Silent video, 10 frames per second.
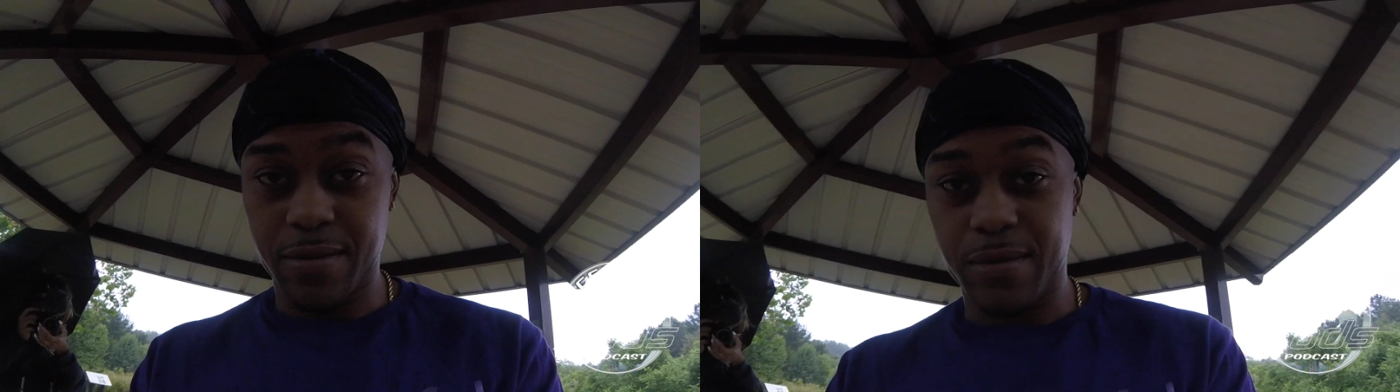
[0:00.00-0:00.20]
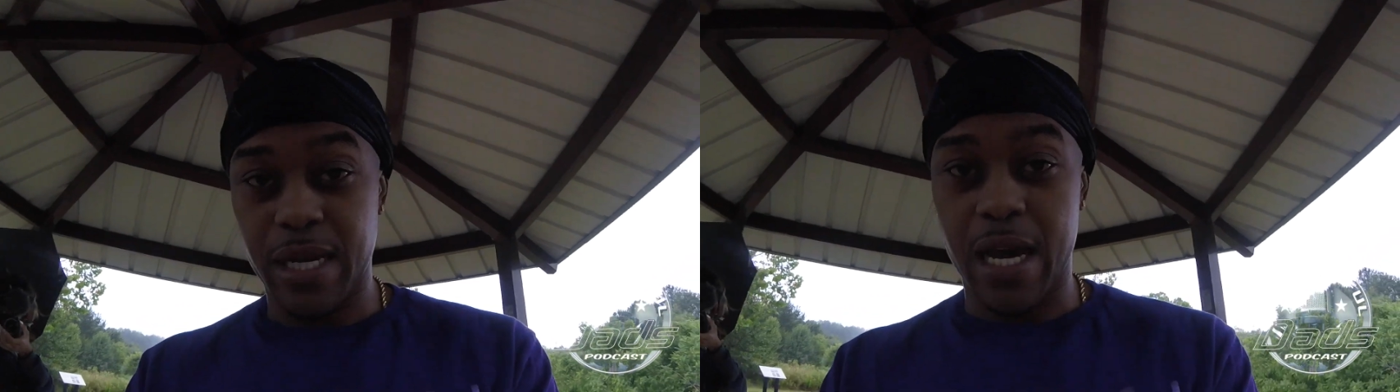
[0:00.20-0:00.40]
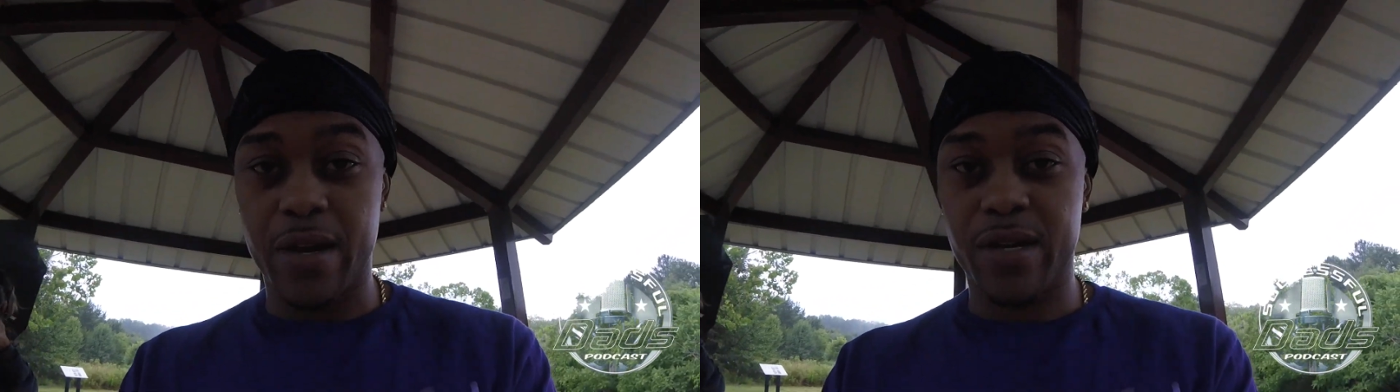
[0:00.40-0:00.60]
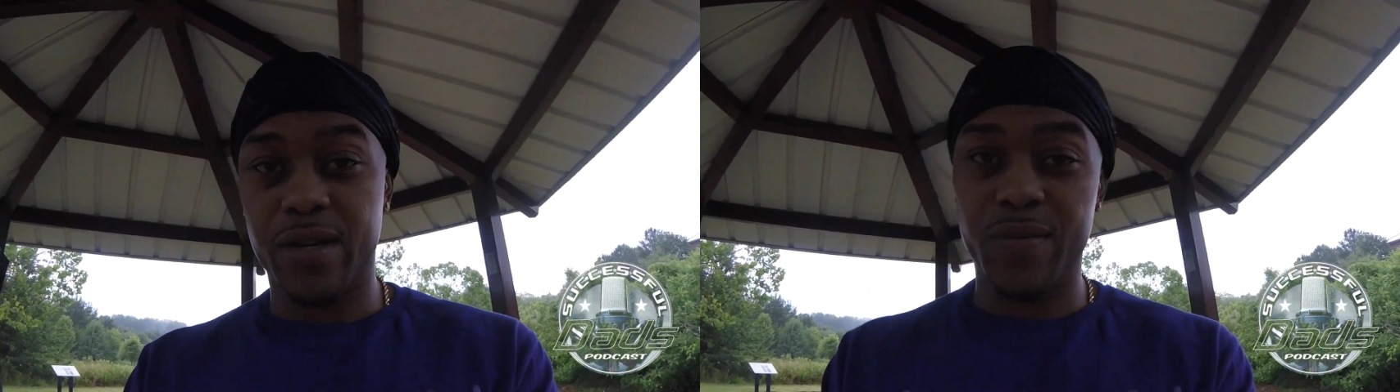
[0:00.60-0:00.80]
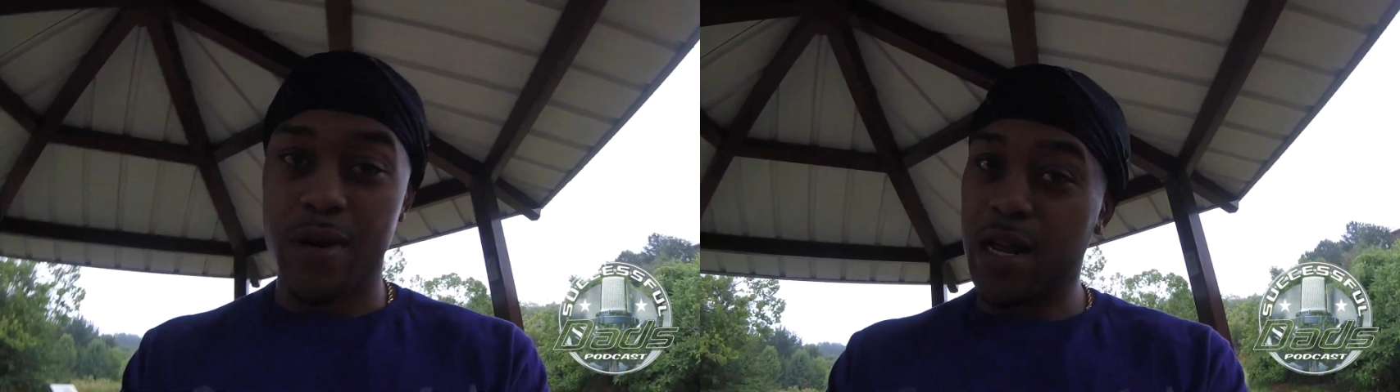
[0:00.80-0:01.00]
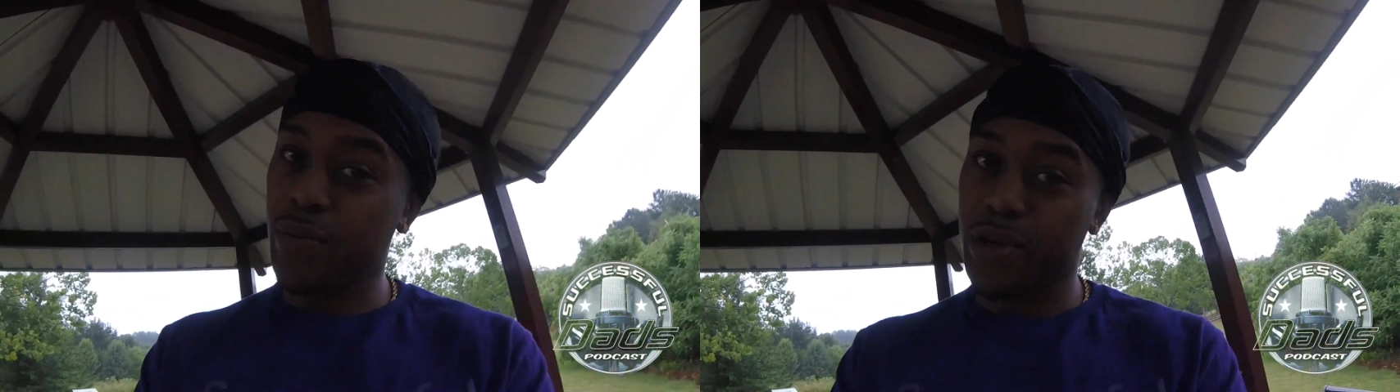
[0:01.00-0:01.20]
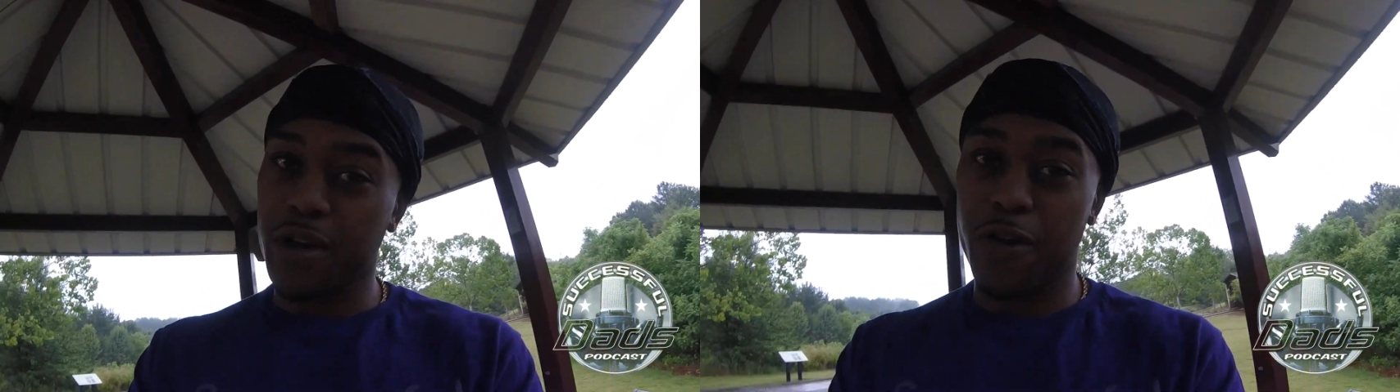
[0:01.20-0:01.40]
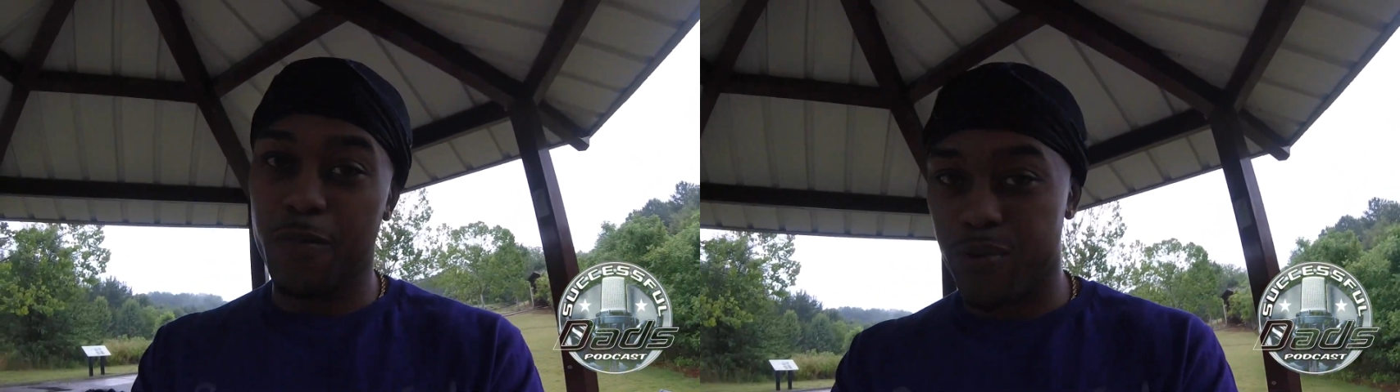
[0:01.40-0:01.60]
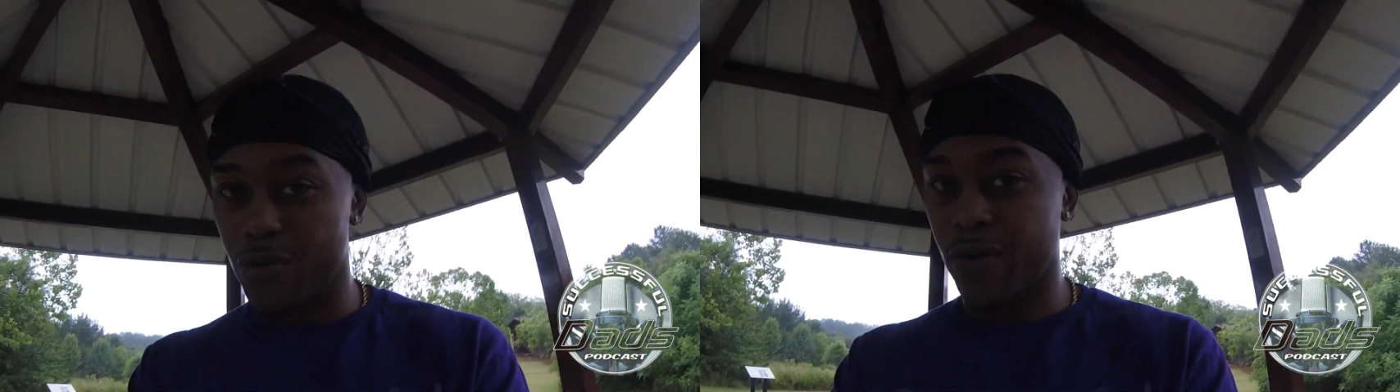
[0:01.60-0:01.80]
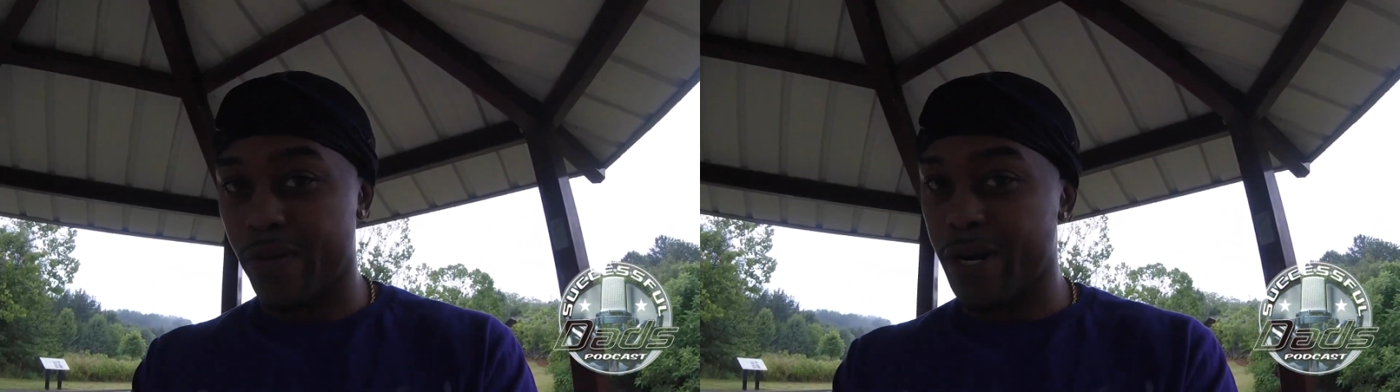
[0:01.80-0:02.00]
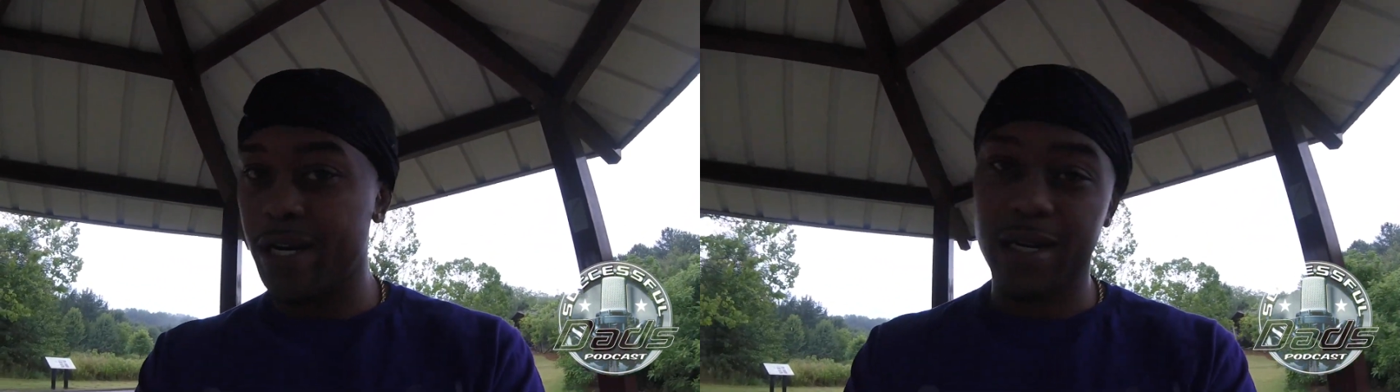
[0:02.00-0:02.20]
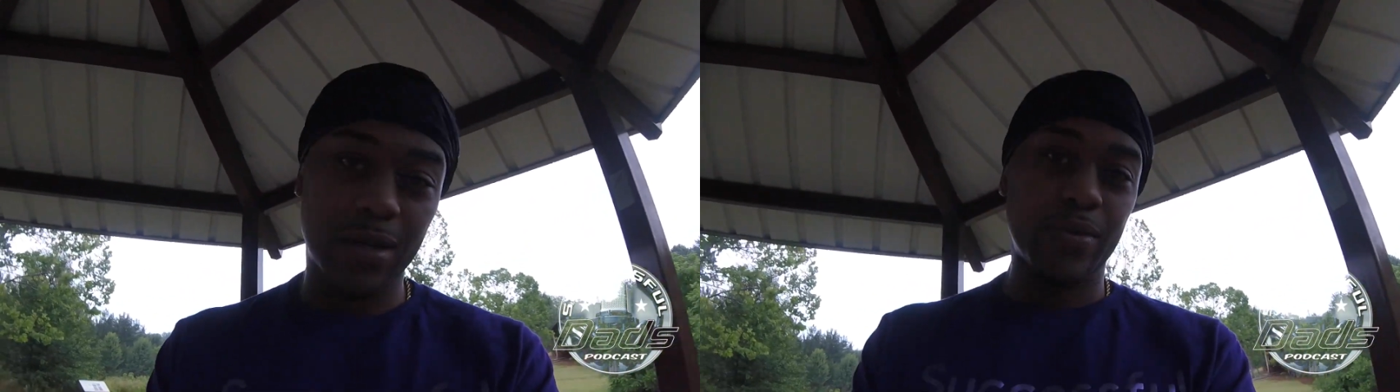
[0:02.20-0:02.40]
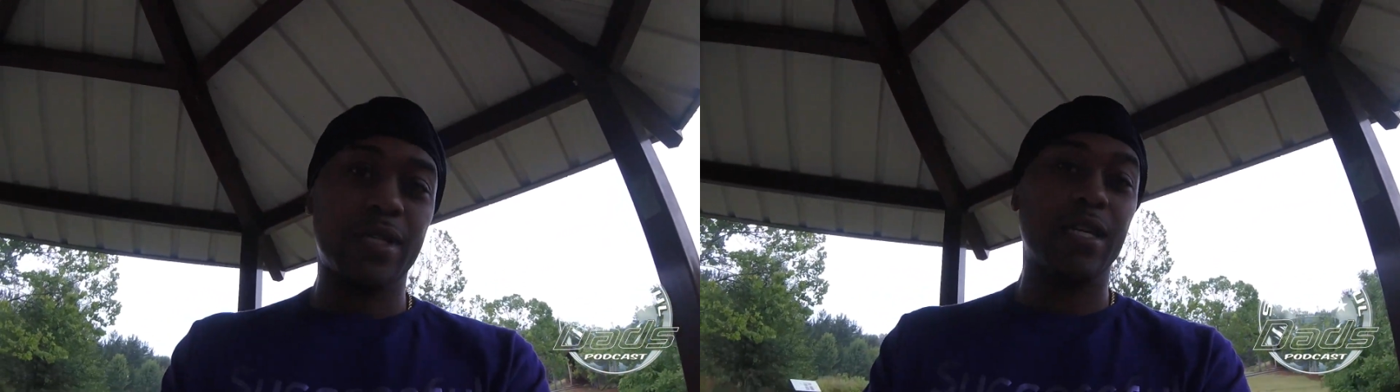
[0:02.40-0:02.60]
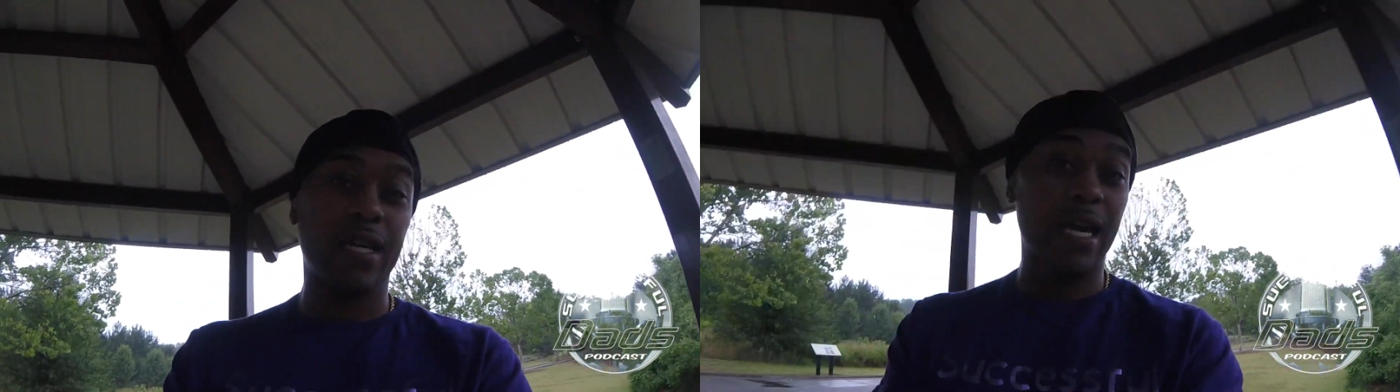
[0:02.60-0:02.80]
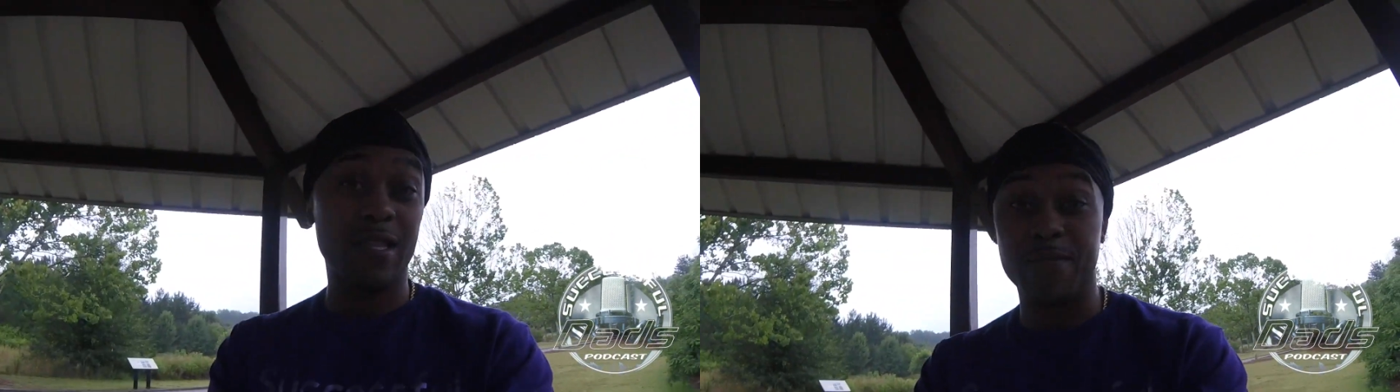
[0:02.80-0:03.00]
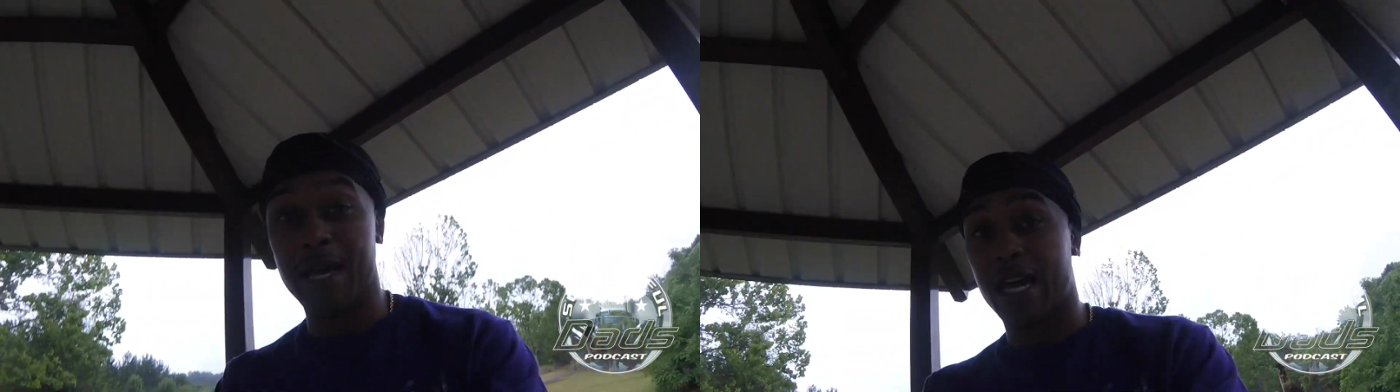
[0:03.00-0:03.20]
We out here in the rain. We Goproing right now. We still got them